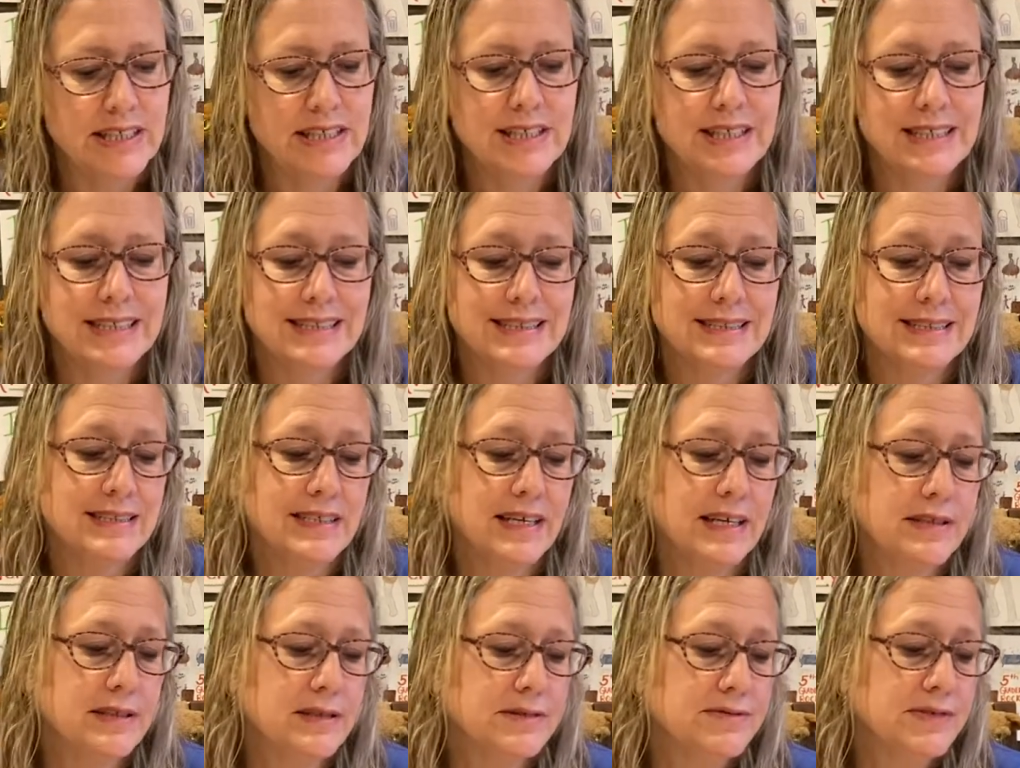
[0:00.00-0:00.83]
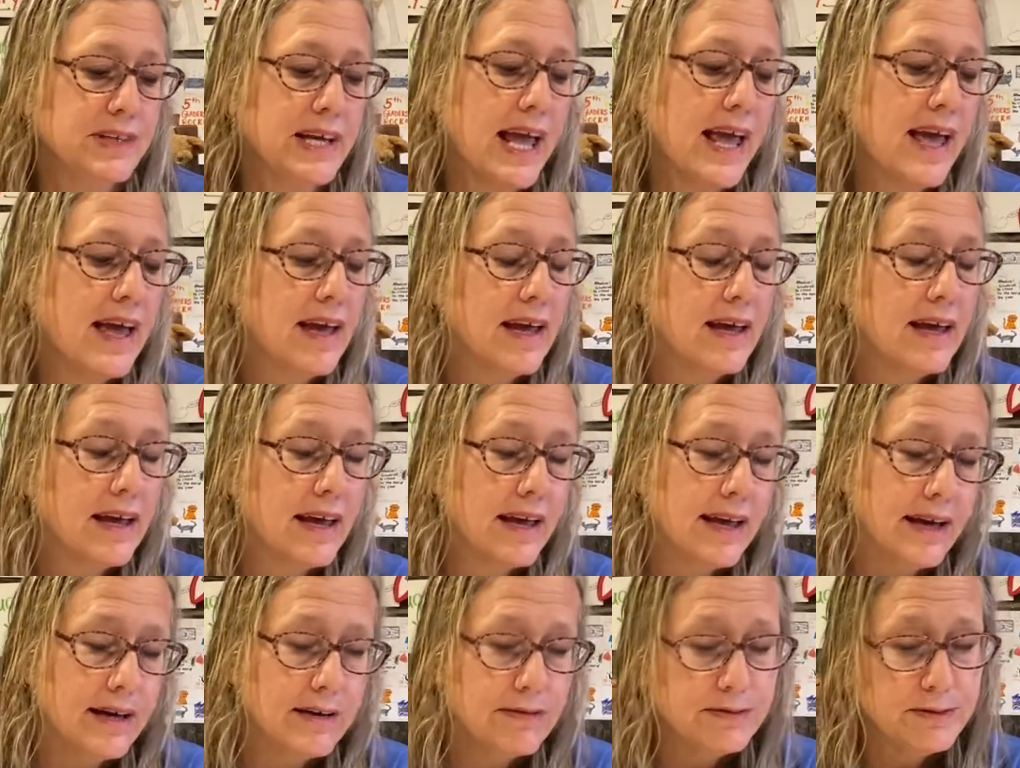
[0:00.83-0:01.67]
Instead of
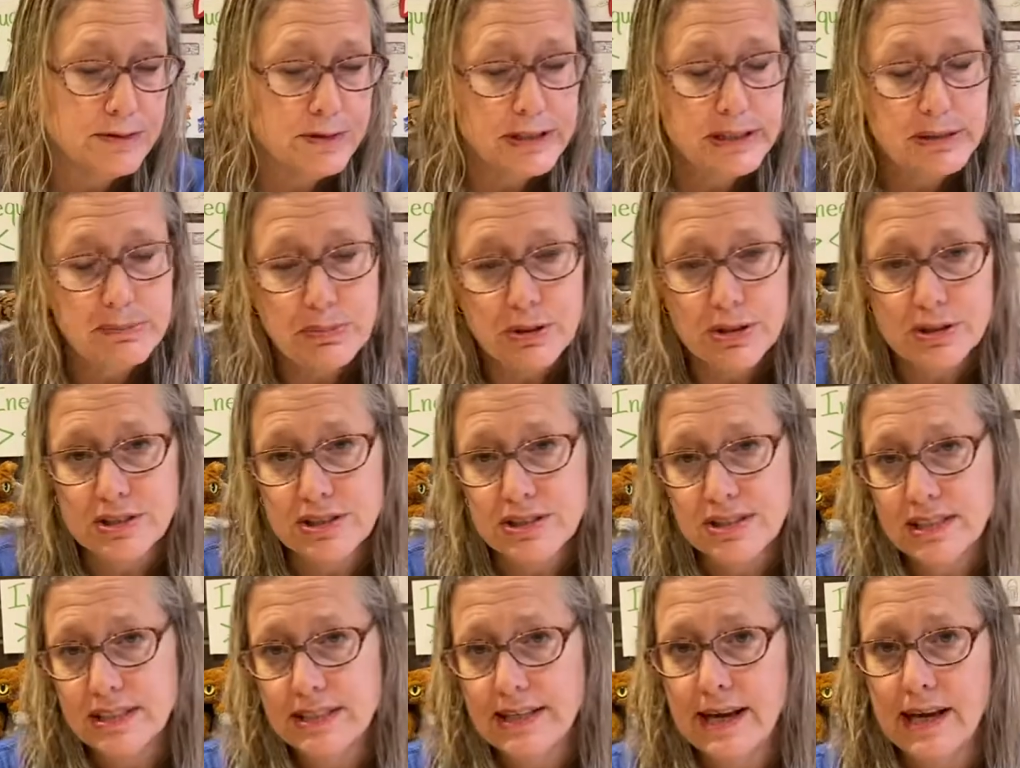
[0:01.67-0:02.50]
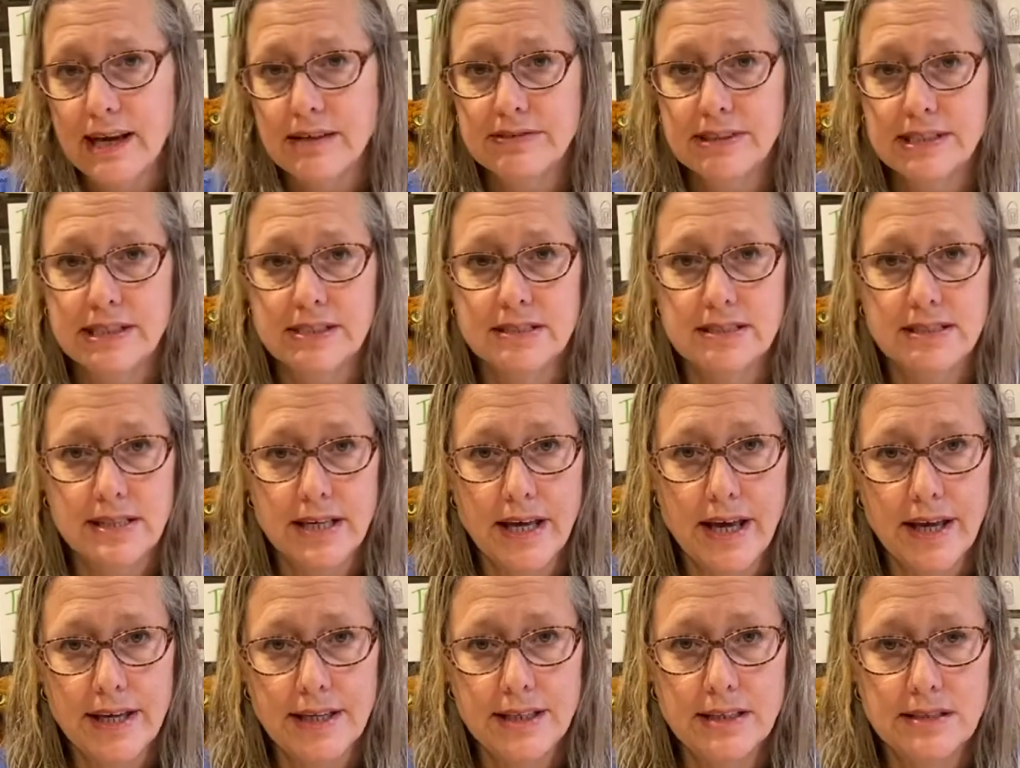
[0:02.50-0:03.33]
every person having a
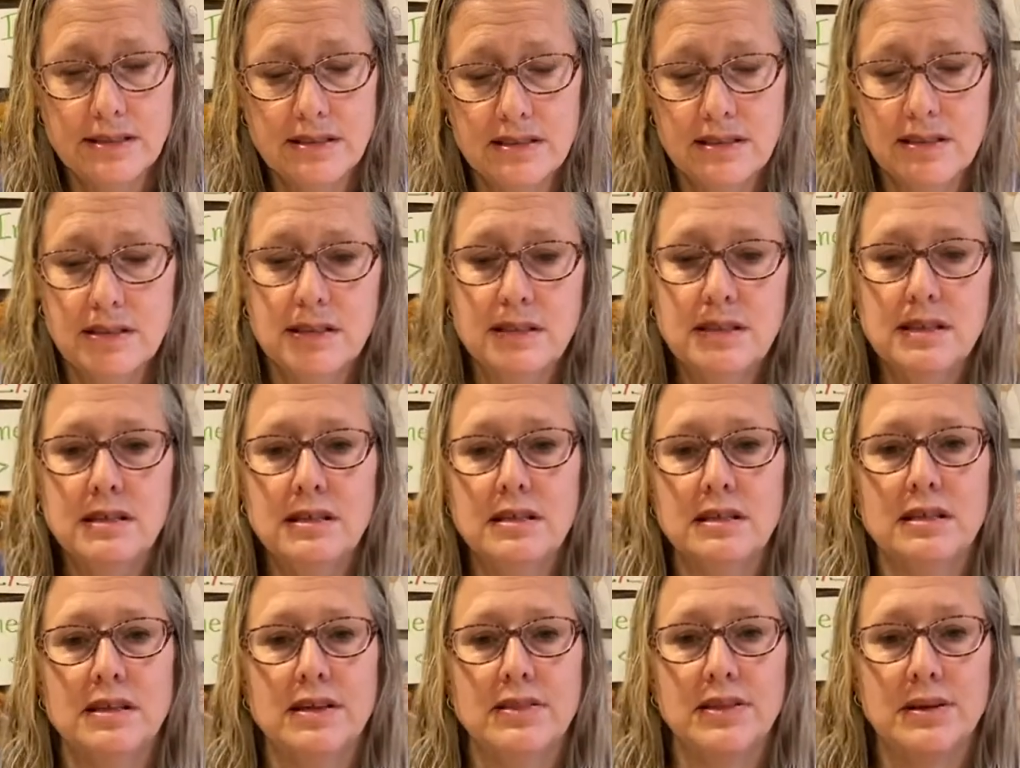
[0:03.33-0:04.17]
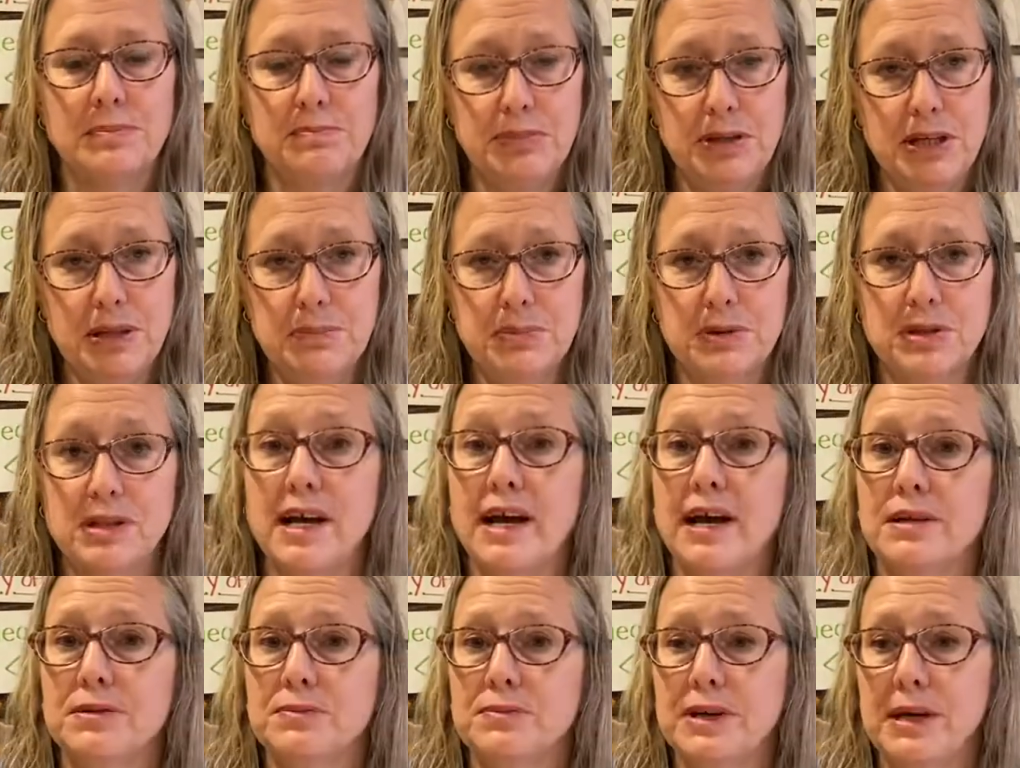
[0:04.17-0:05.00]
say, the people
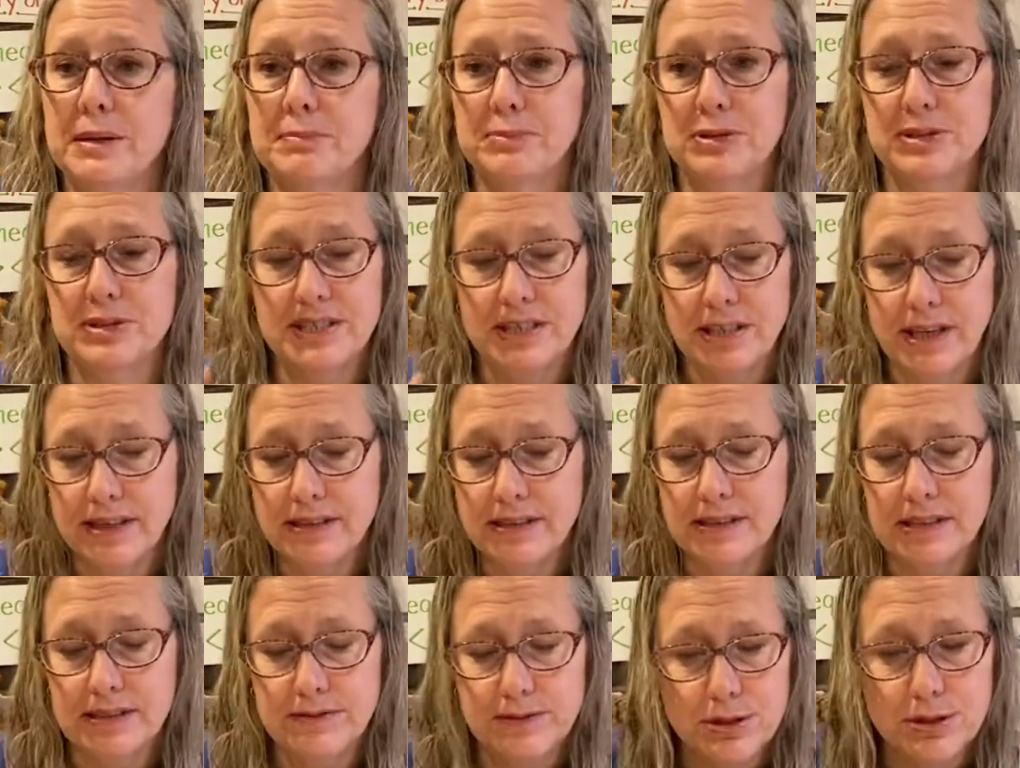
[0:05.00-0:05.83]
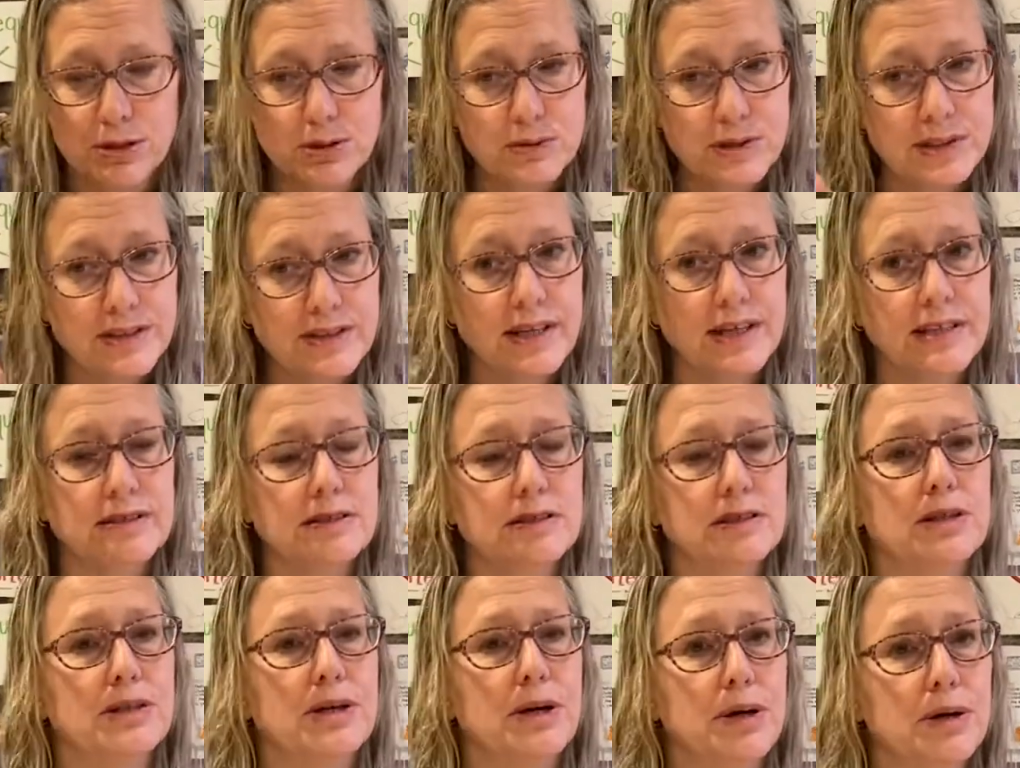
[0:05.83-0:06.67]
had representatives who would then
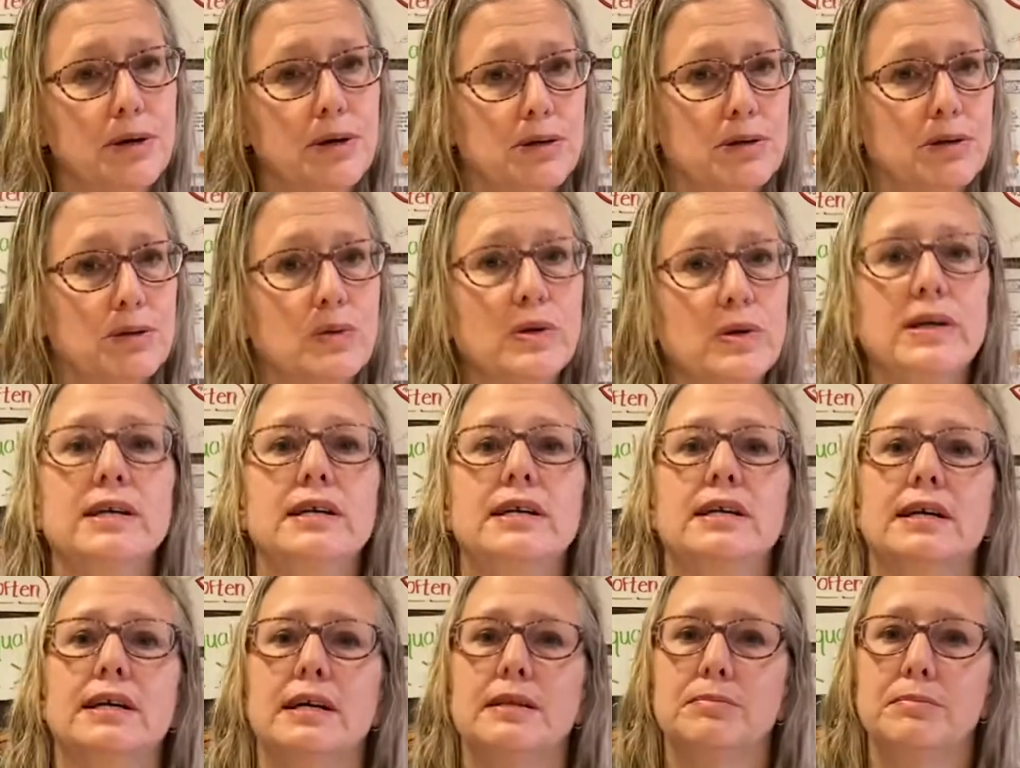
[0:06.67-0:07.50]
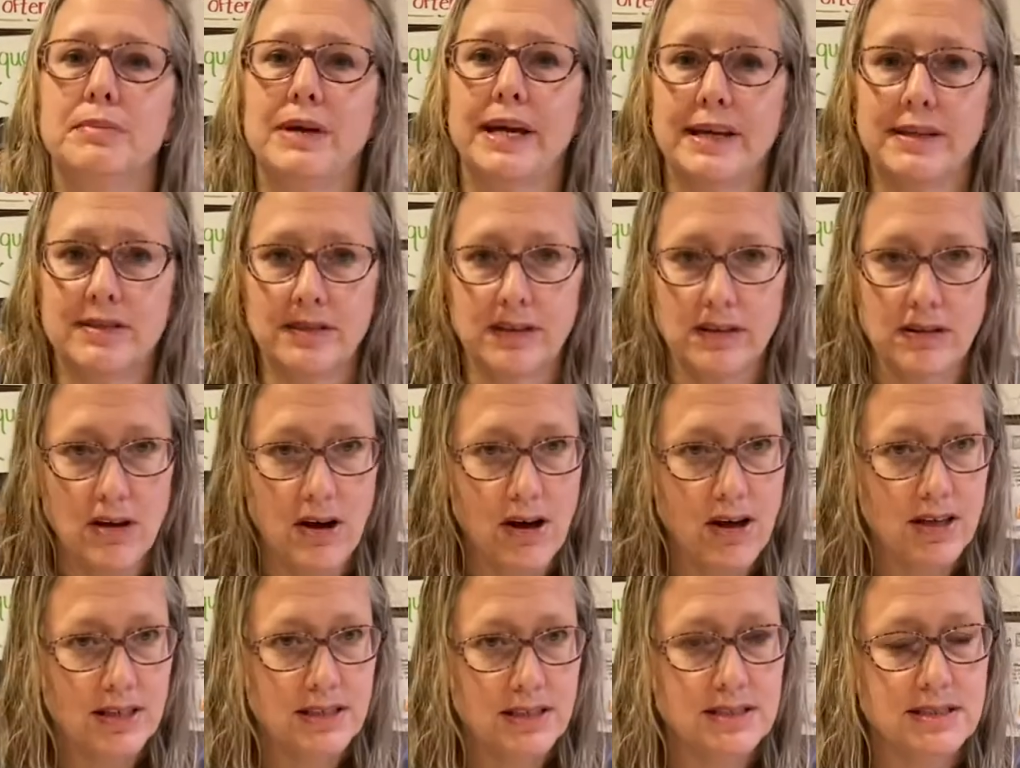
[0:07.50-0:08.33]
go and make the
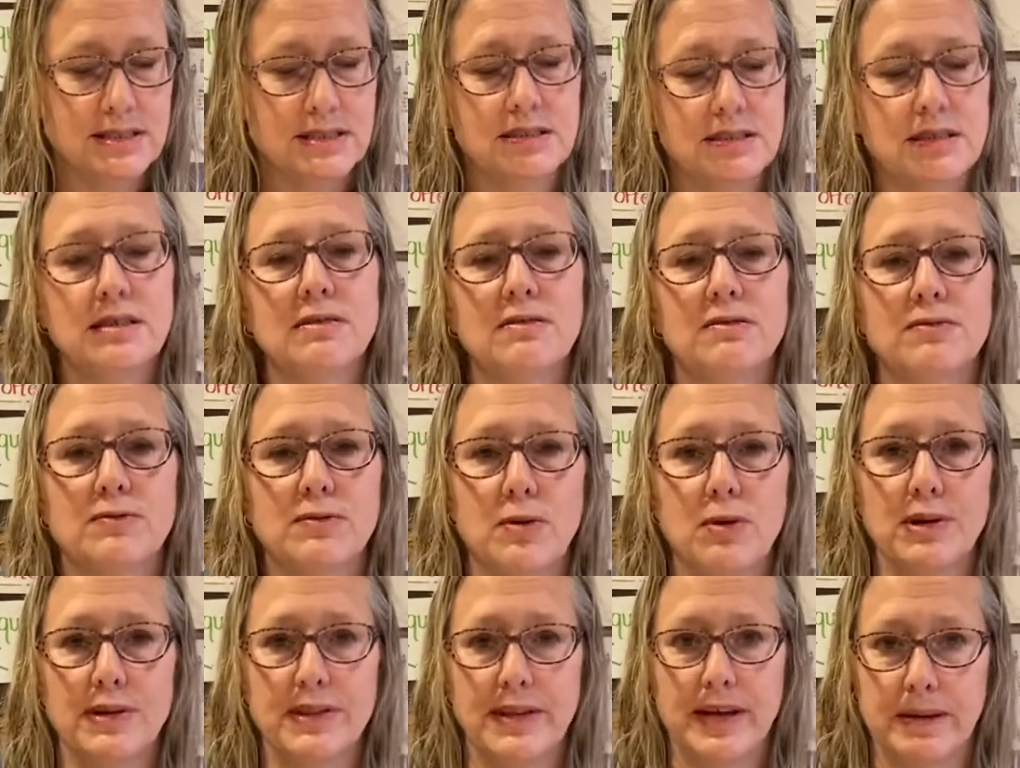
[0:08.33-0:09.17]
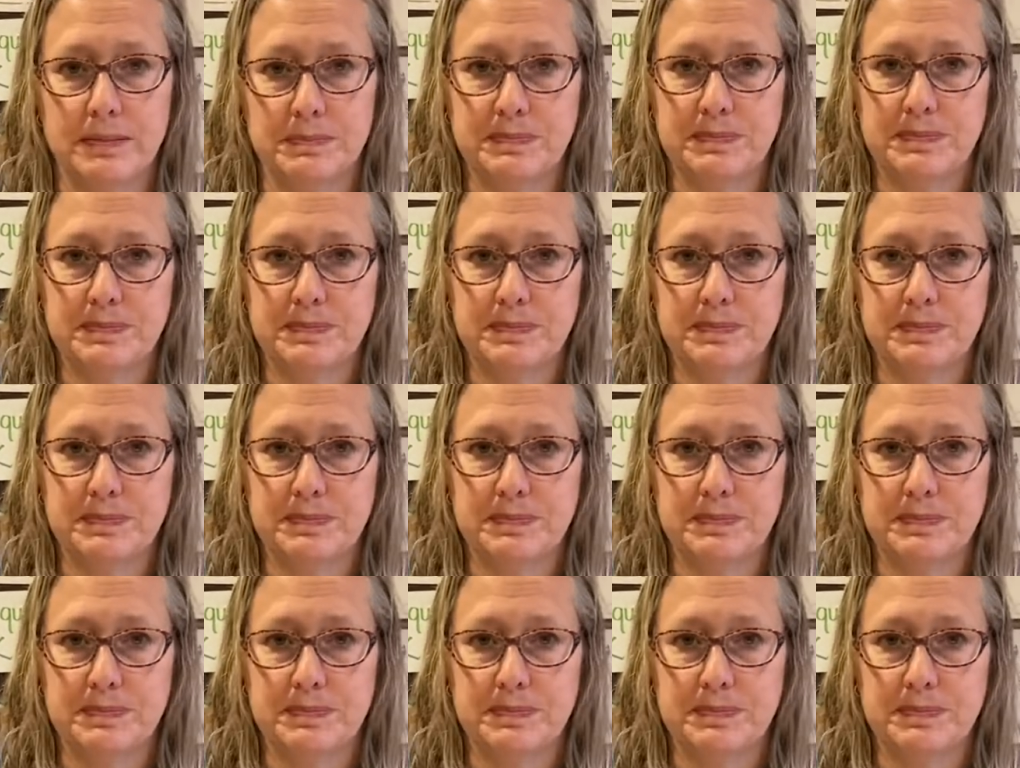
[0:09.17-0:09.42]
laws for them.